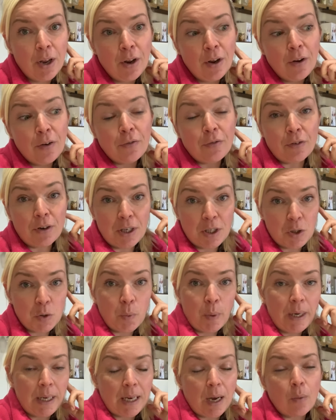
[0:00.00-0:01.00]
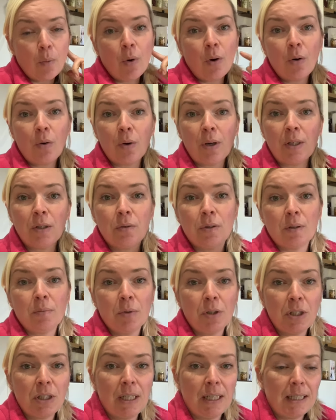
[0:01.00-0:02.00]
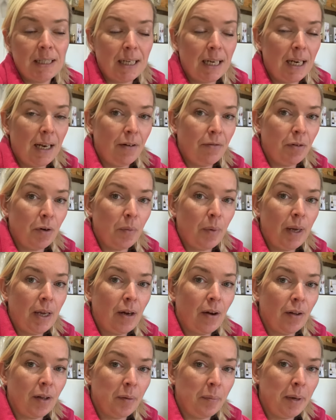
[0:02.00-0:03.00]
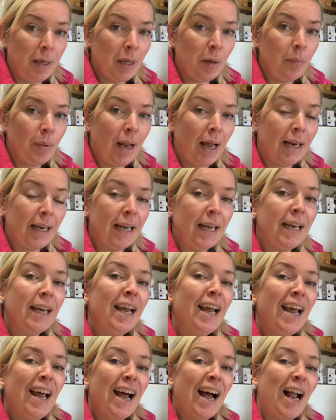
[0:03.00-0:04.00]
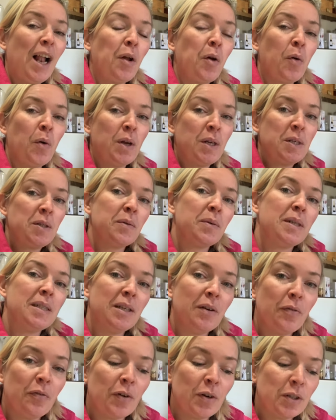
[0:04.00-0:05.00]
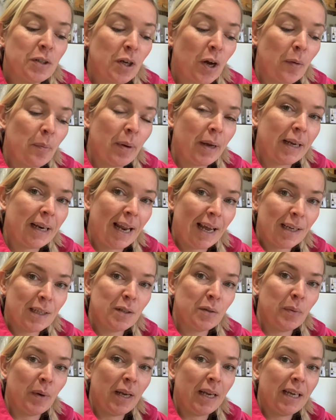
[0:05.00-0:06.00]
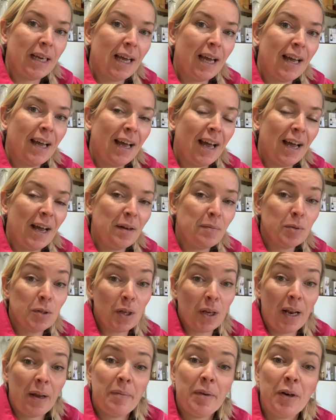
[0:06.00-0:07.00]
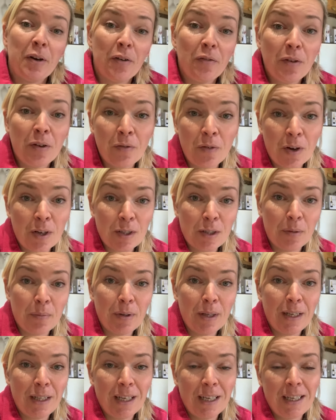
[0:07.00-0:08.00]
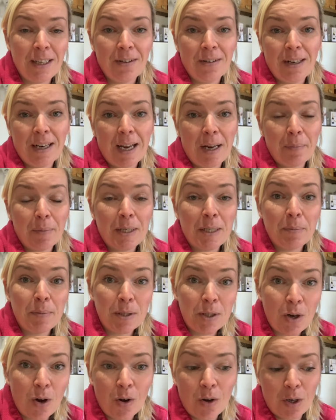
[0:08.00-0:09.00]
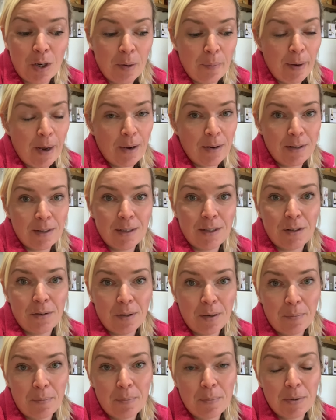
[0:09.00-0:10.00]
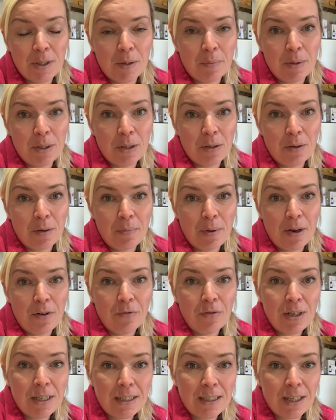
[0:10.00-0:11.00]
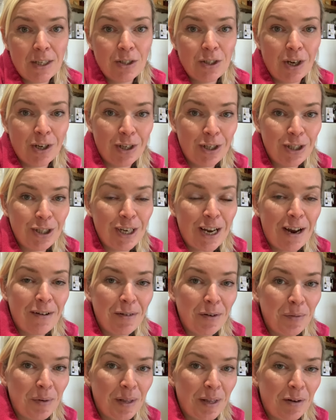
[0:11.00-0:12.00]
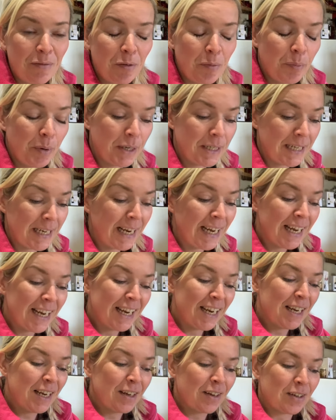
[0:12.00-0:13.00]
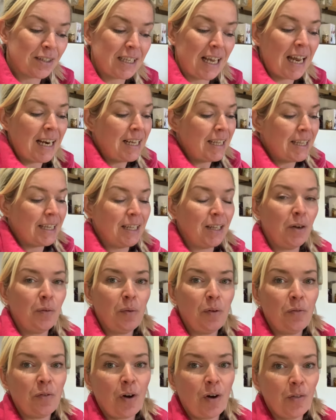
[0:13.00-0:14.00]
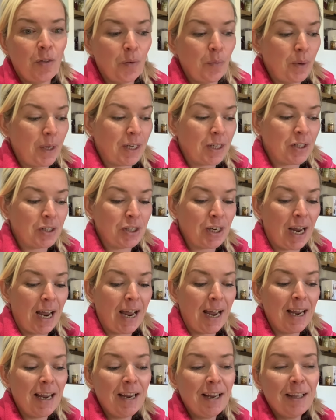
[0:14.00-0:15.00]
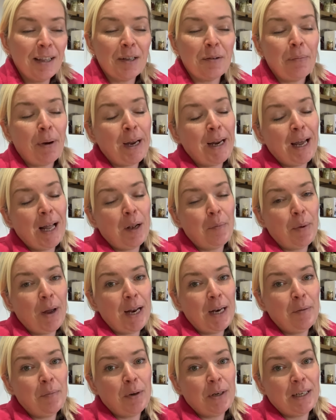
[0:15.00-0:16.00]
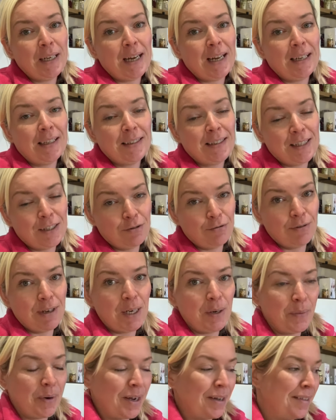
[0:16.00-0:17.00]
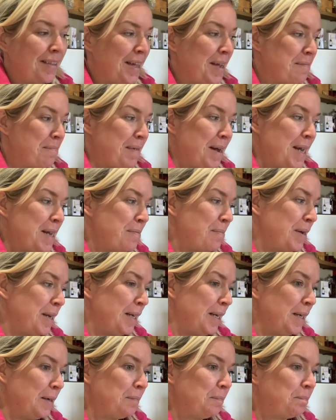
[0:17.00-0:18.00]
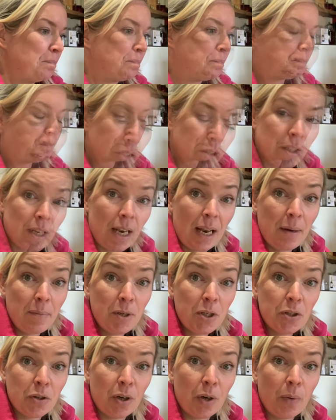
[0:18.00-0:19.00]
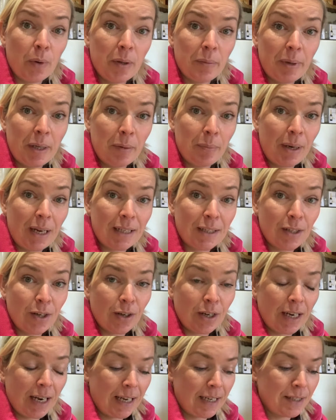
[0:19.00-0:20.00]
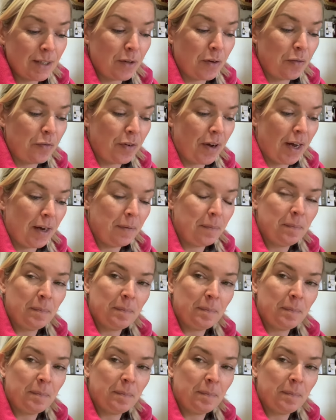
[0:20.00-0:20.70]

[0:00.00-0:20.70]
for each week. I won't go into as much detail every week on the meal planning. I'll go into a different topic next week. Um, so let me know if you've got something that you'd like me to be talking about and to do in a to be doing a bit of research on and sharing with everybody because anything that we've got that we can share that might help anybody else is really worth it in my opinion. So let me show you what the meal plan's looking like so far.